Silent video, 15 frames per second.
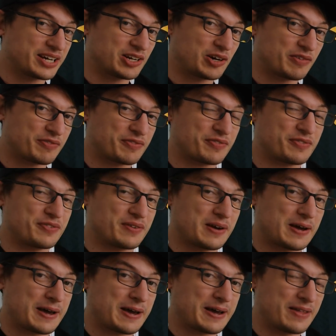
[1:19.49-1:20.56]
off
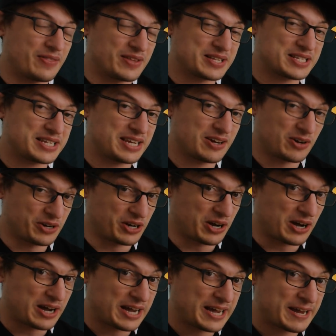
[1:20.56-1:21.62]
this year on a
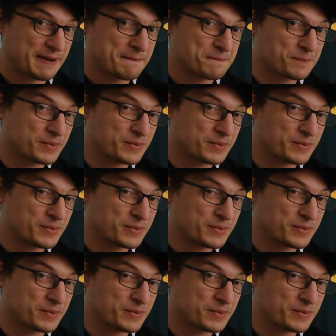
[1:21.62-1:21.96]
high.